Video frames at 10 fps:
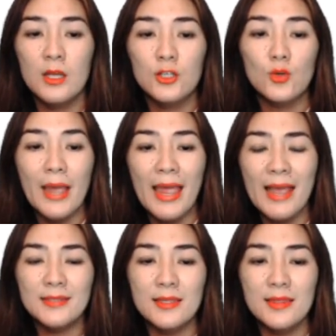To
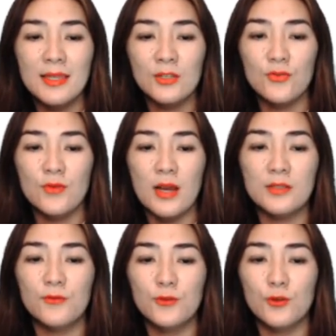exit the
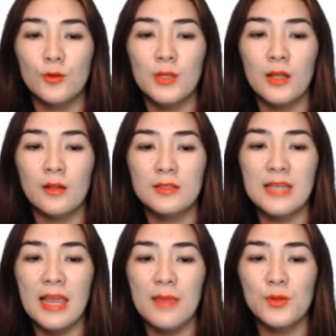interactive terminal,
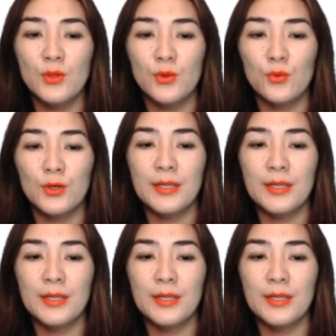type in the word